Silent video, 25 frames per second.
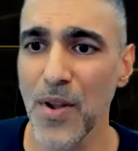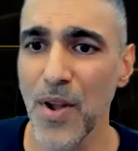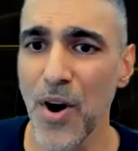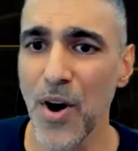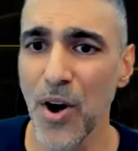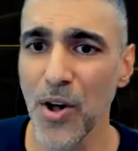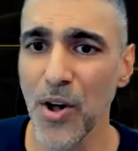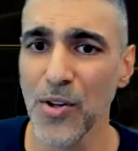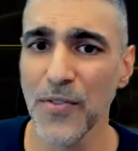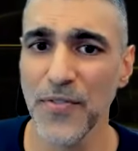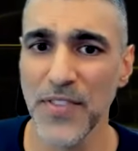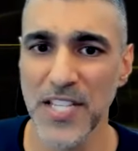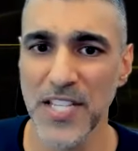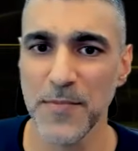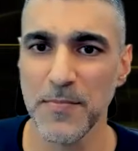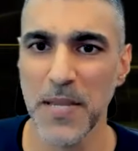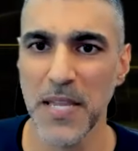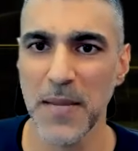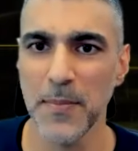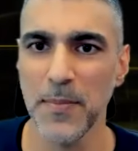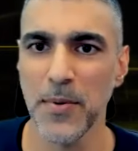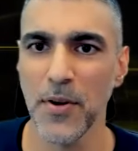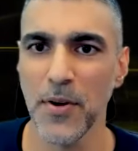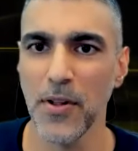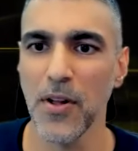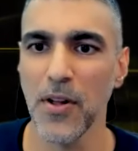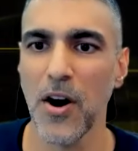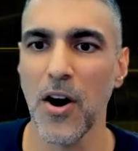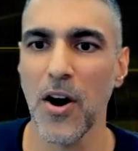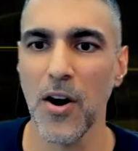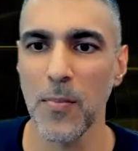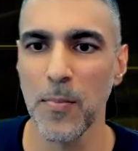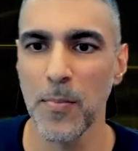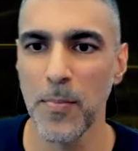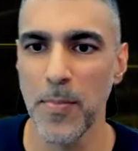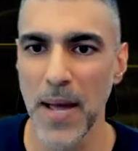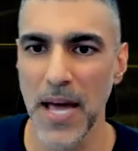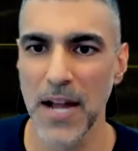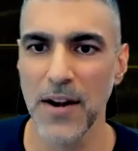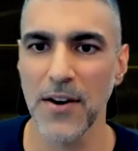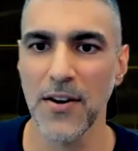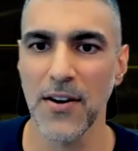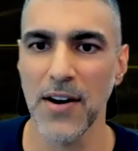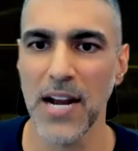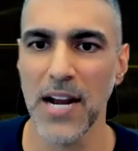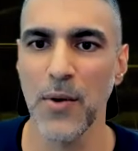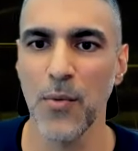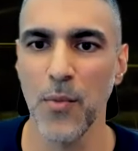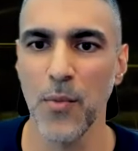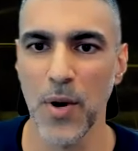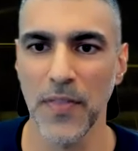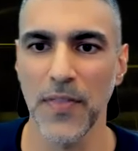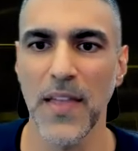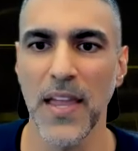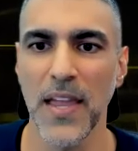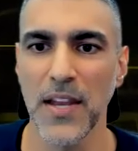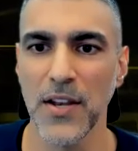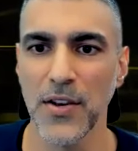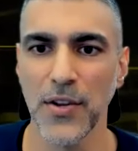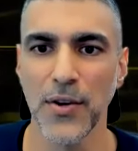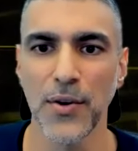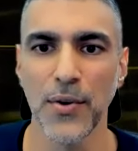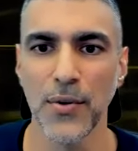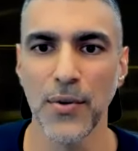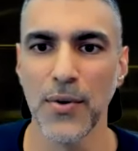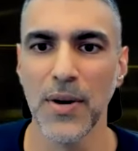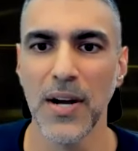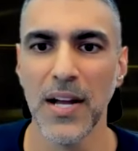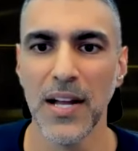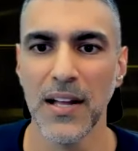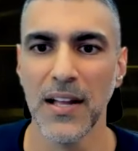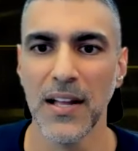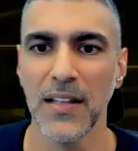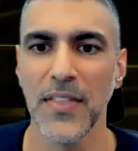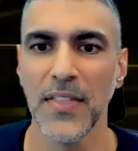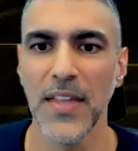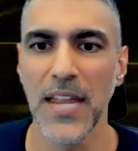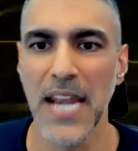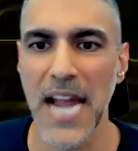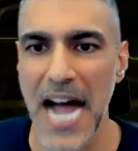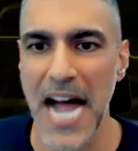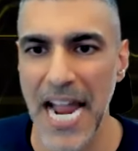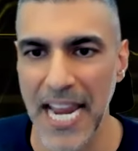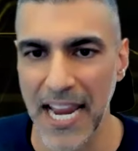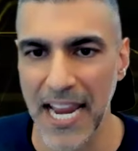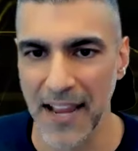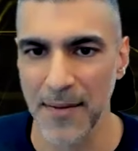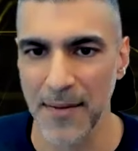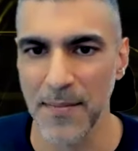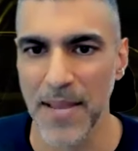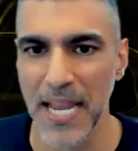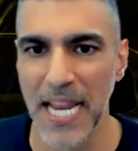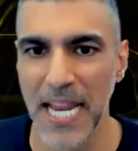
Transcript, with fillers: All of these people are better at what they do than I am.